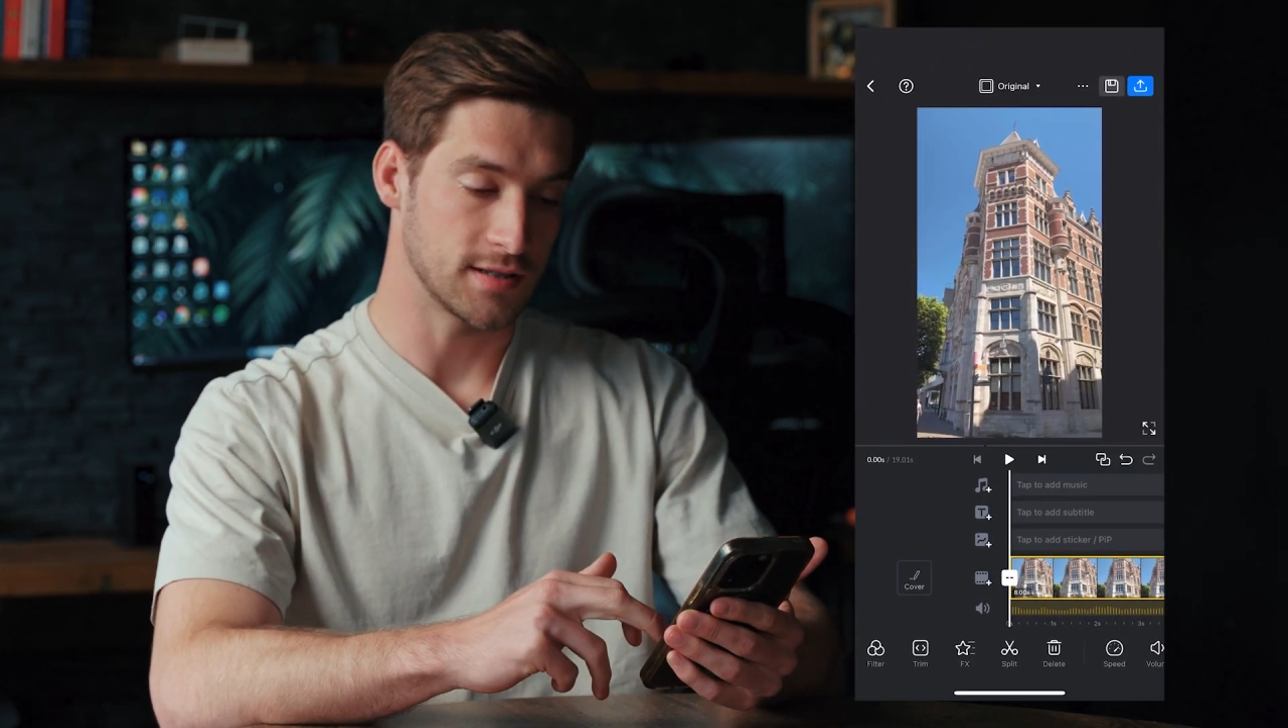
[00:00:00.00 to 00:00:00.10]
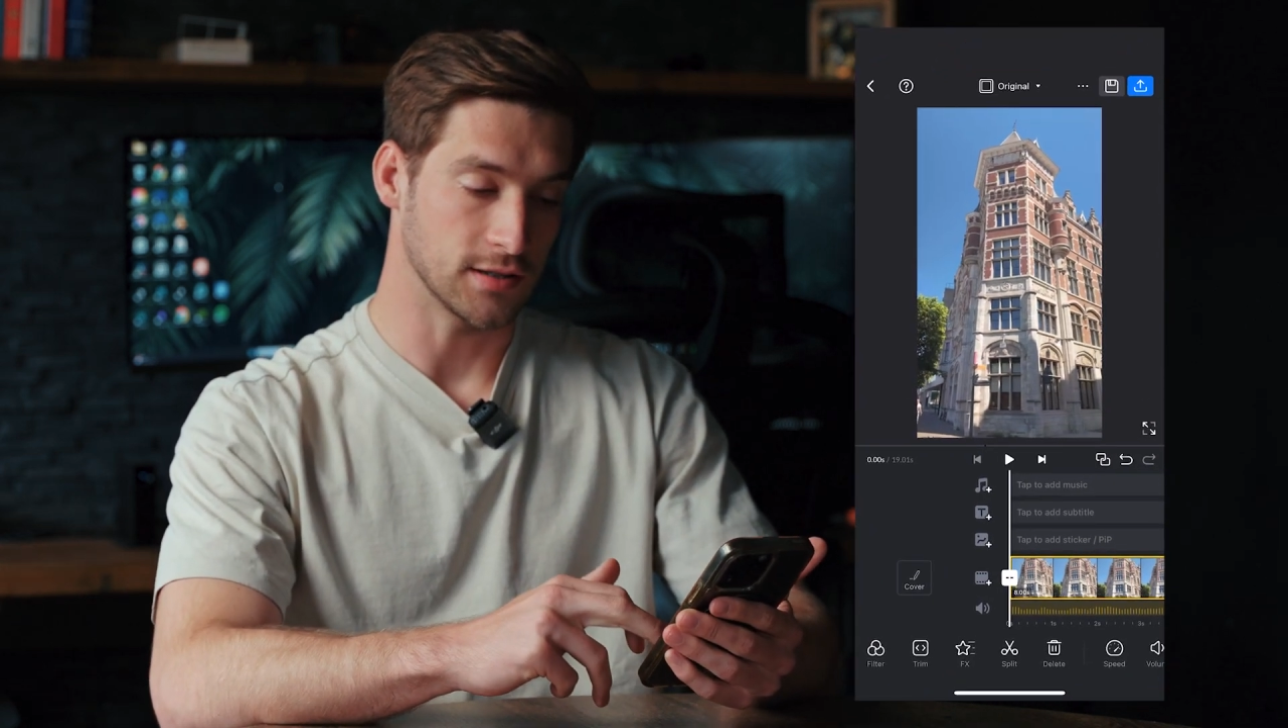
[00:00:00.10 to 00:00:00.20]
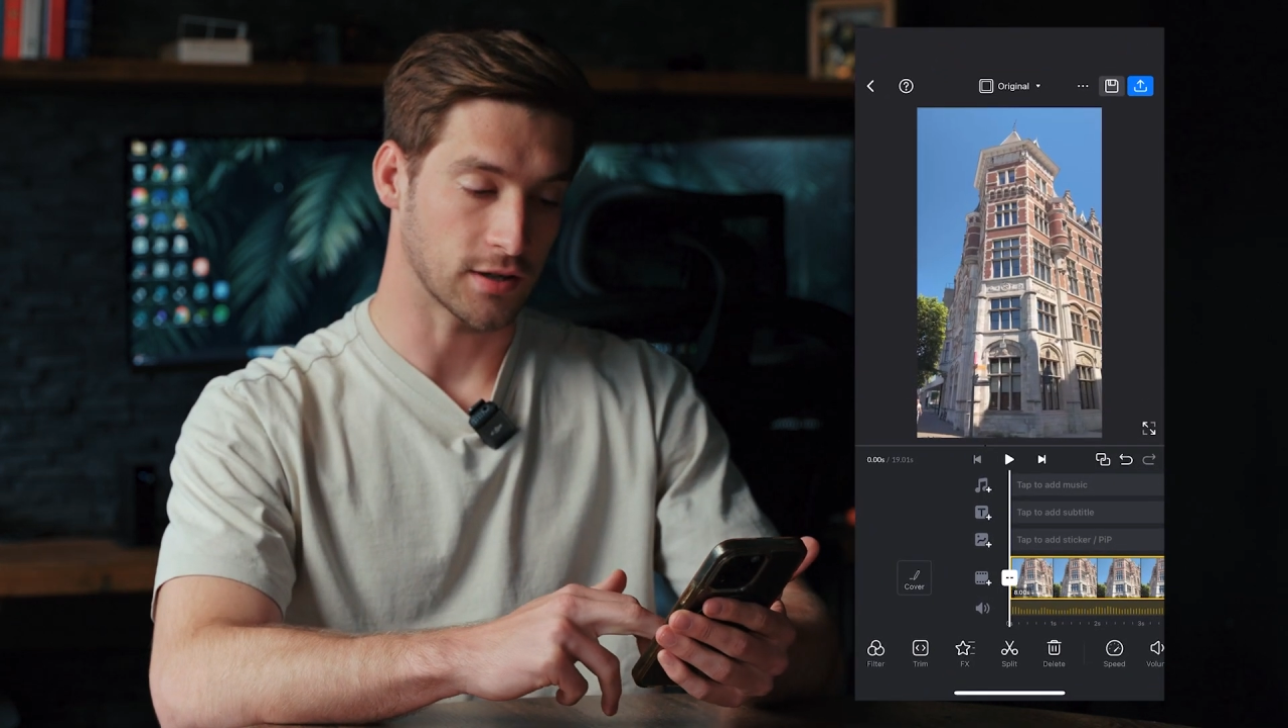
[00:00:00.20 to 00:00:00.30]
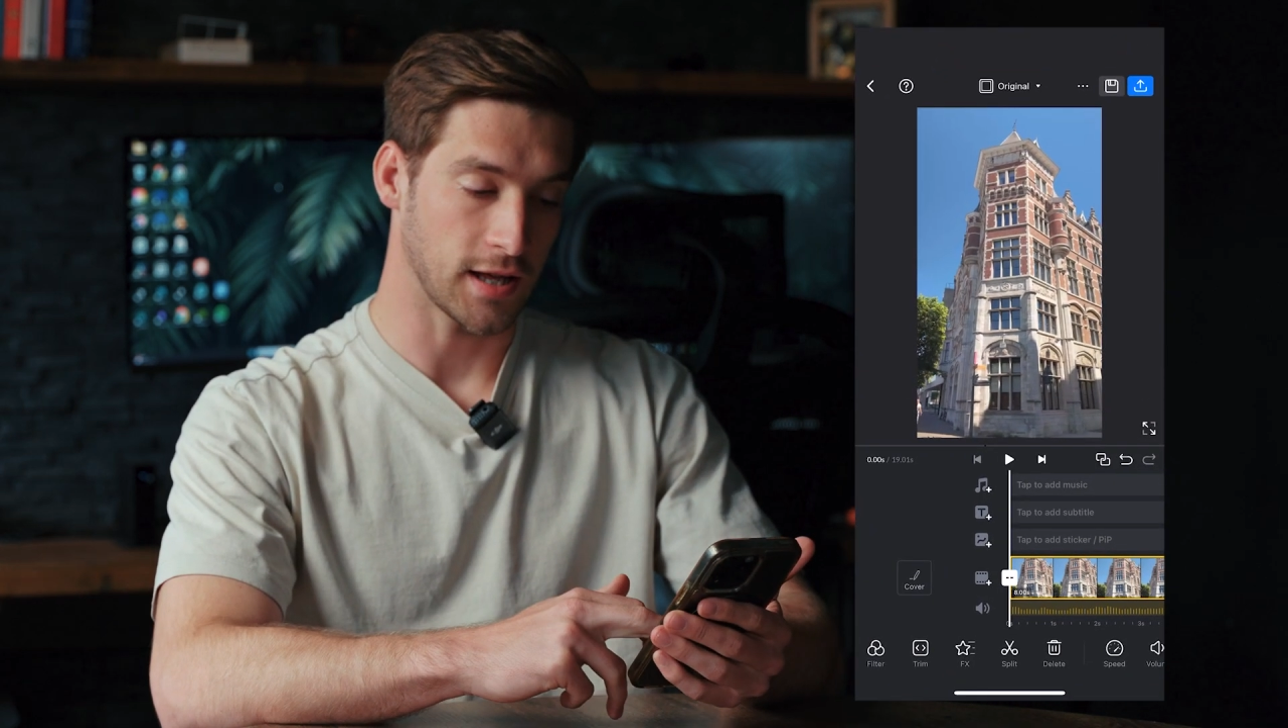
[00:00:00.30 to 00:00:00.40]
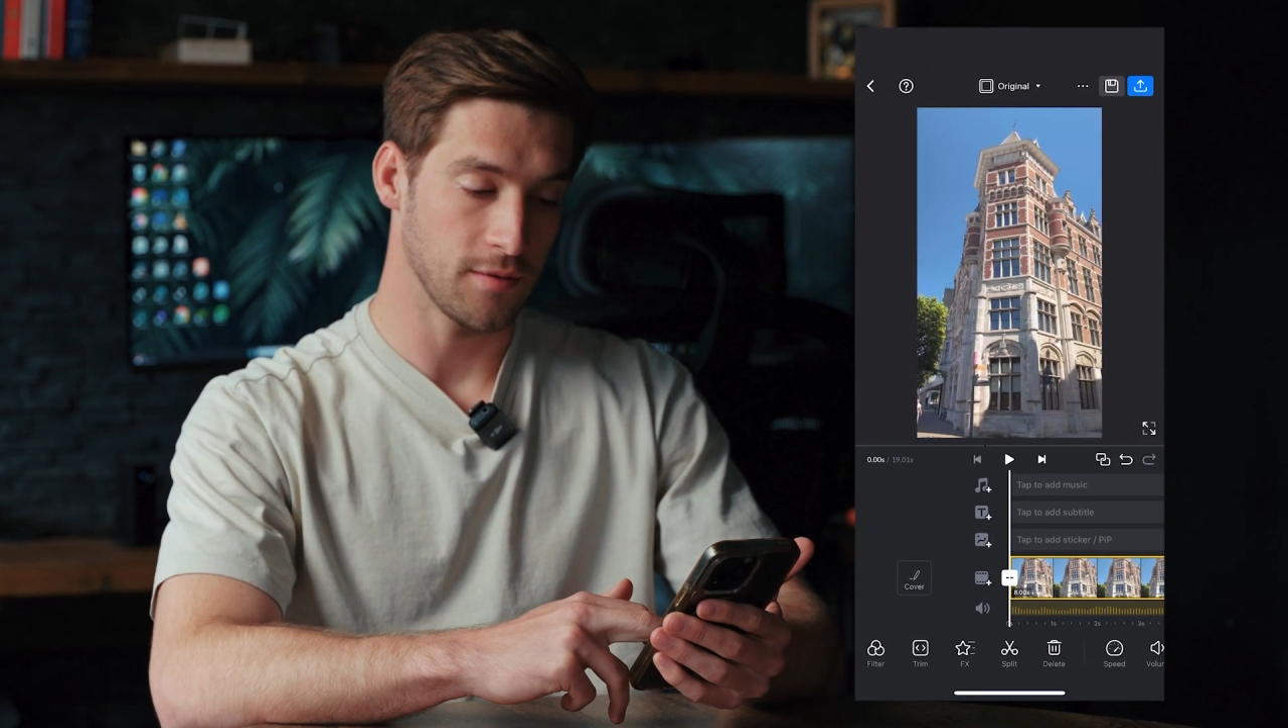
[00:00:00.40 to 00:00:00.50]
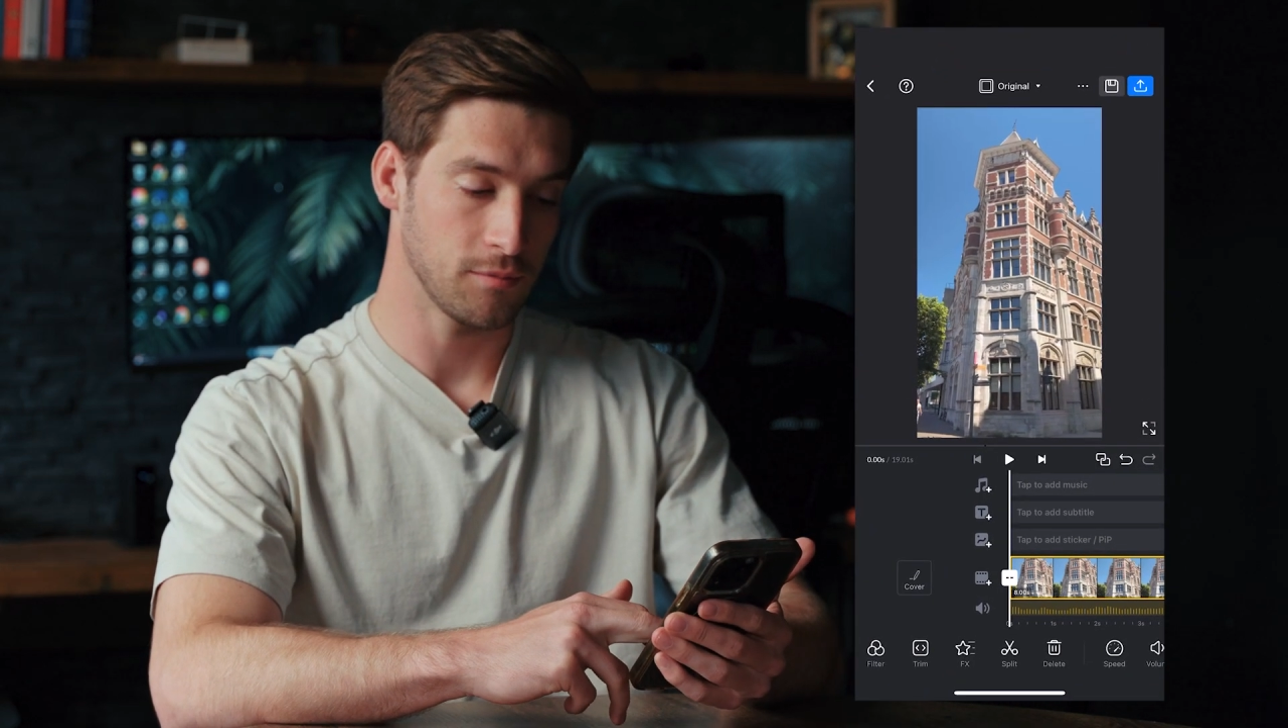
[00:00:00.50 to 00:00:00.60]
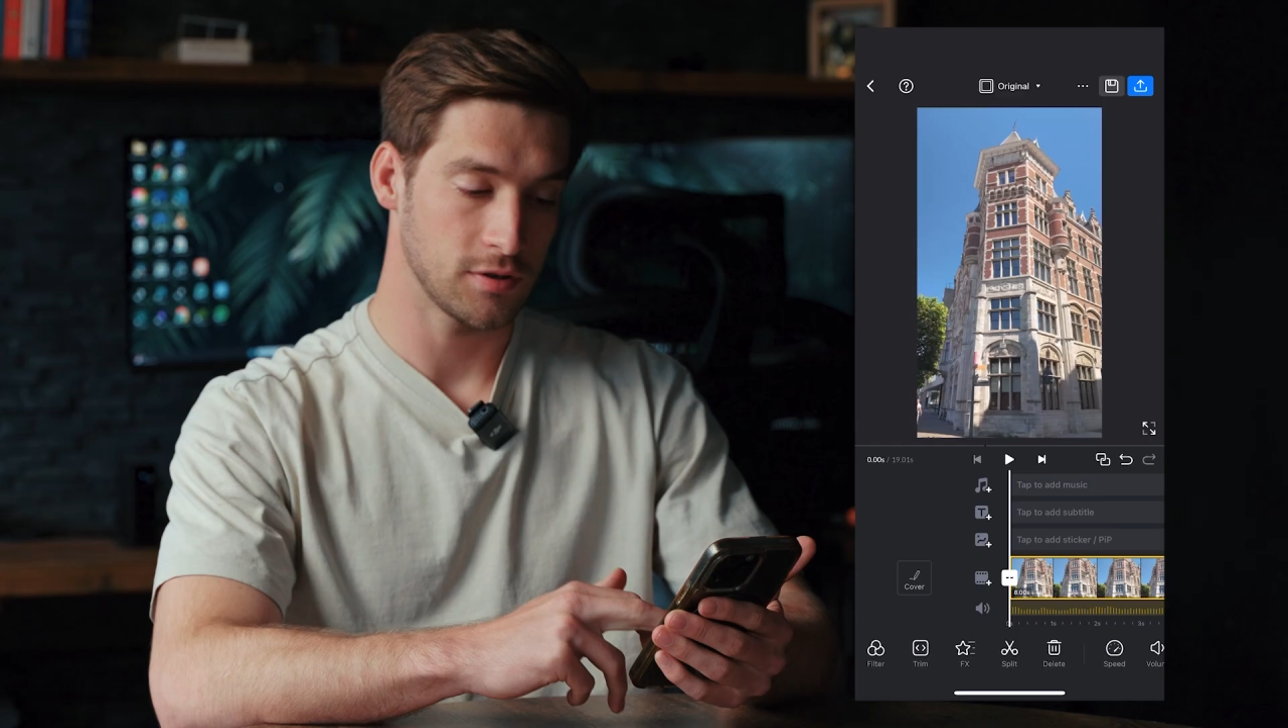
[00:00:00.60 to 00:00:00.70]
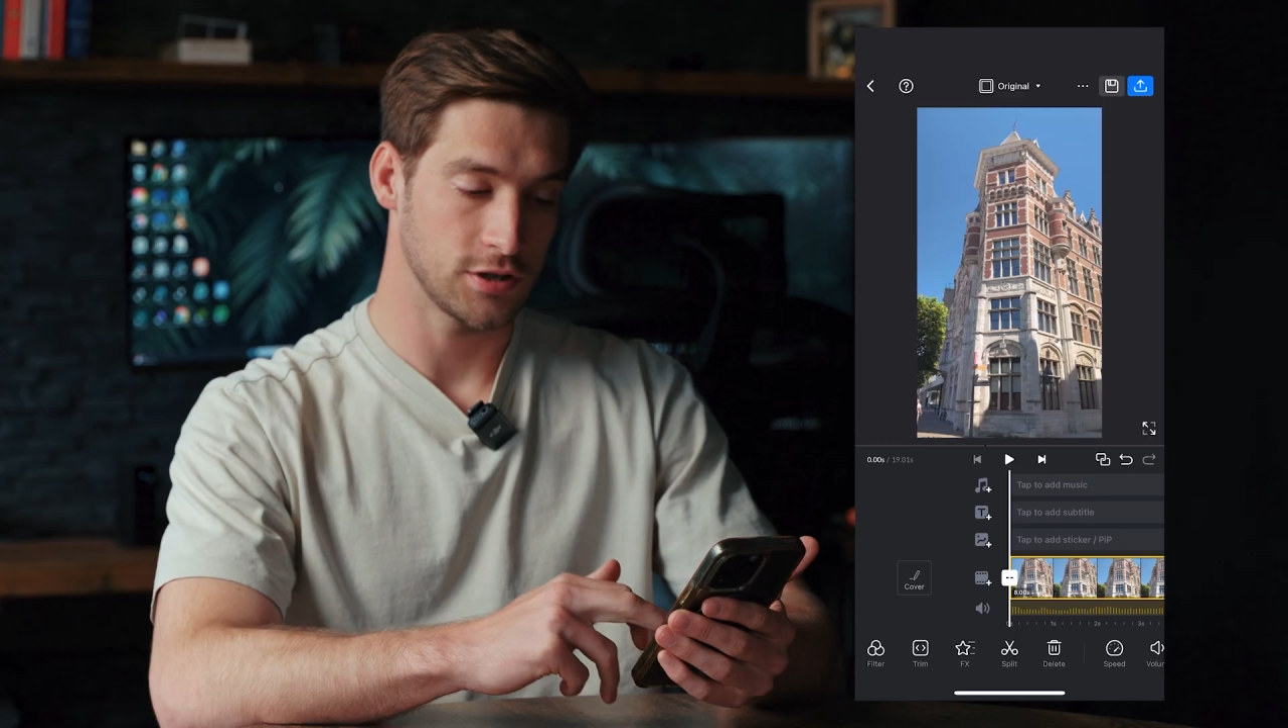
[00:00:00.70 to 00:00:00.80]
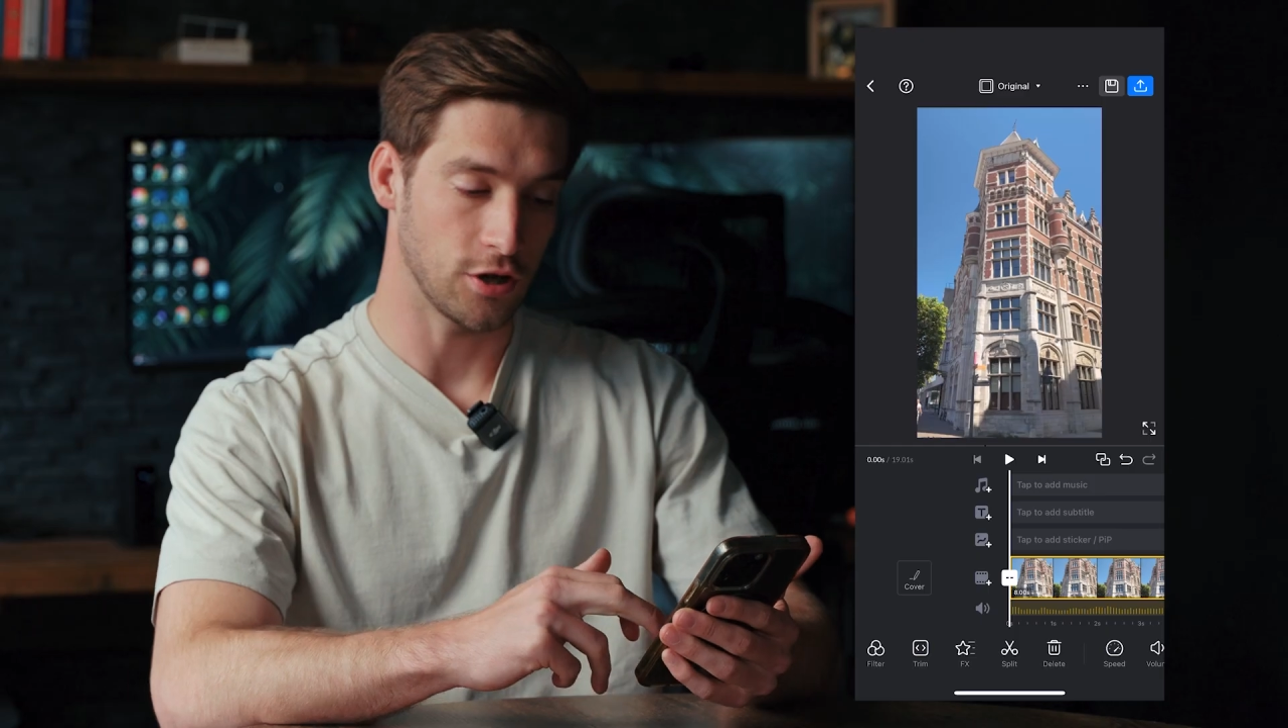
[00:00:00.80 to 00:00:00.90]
DLUT M,